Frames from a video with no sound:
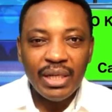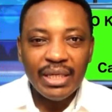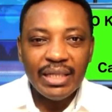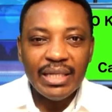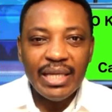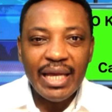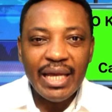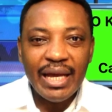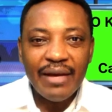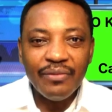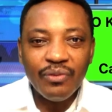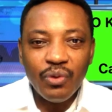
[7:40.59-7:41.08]

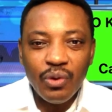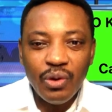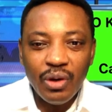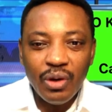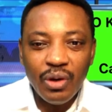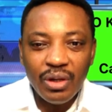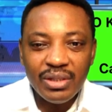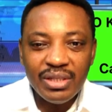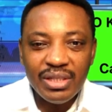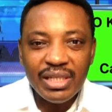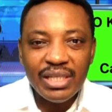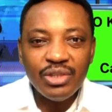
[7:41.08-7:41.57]
they have
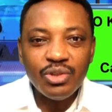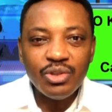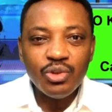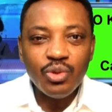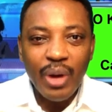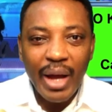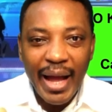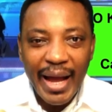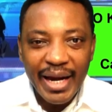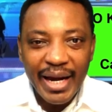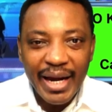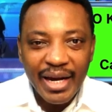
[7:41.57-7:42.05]
gotten
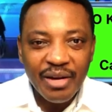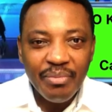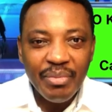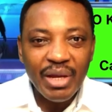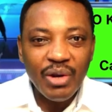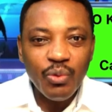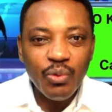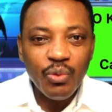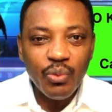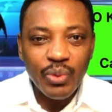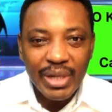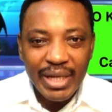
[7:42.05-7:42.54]
into
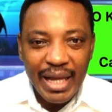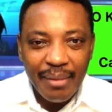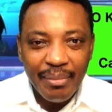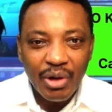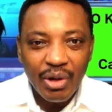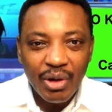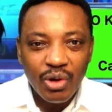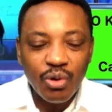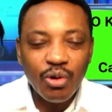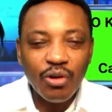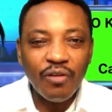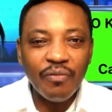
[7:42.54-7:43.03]
agreement with
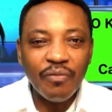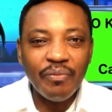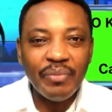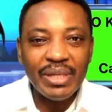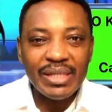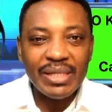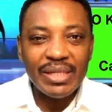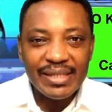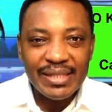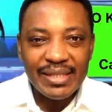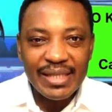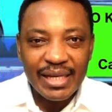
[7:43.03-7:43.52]
Cameroon
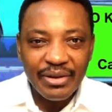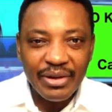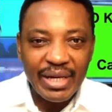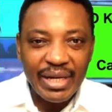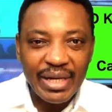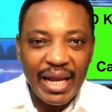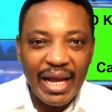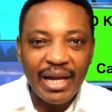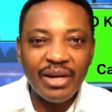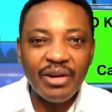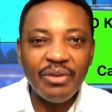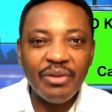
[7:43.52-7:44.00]
government, secret
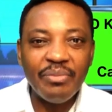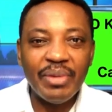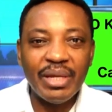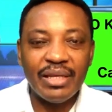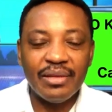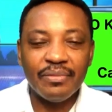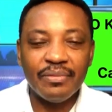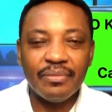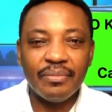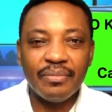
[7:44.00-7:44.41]
agreement.